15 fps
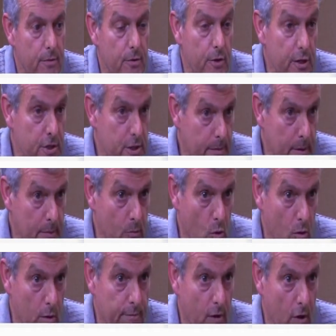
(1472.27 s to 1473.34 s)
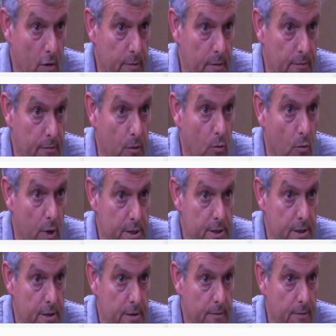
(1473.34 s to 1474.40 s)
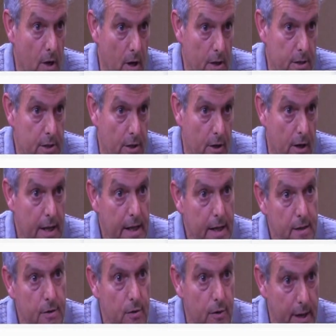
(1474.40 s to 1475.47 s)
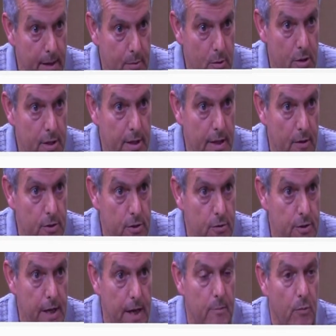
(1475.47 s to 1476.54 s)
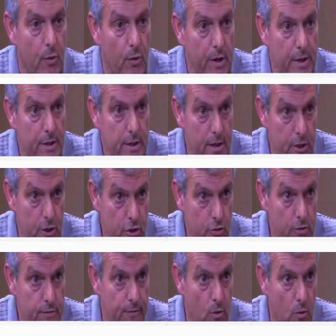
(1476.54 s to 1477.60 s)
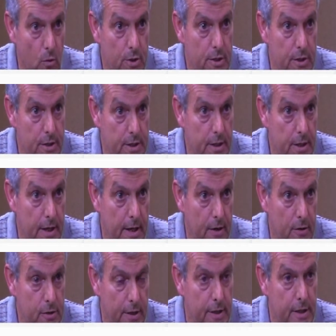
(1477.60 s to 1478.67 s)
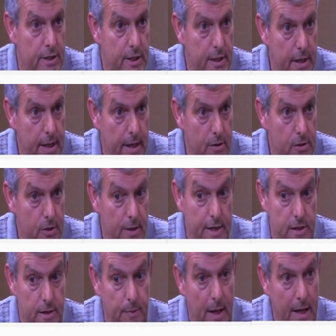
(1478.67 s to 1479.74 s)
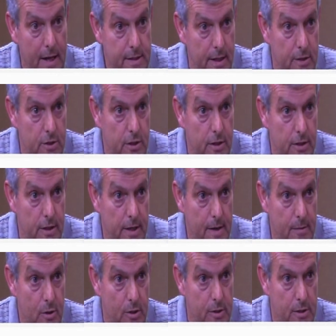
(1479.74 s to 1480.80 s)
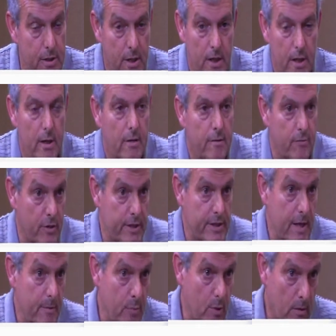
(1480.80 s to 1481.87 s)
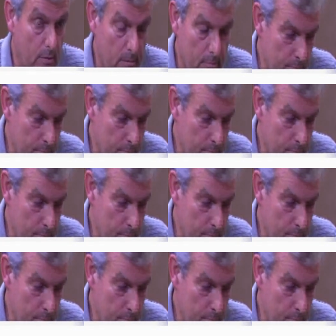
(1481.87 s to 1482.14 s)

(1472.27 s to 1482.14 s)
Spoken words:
There needs to be more involvement from the residents of Oxnard in their neighborhood councils and bring the issues forward to the city council, and the city council has to pay attention to the neighborhoods. For example,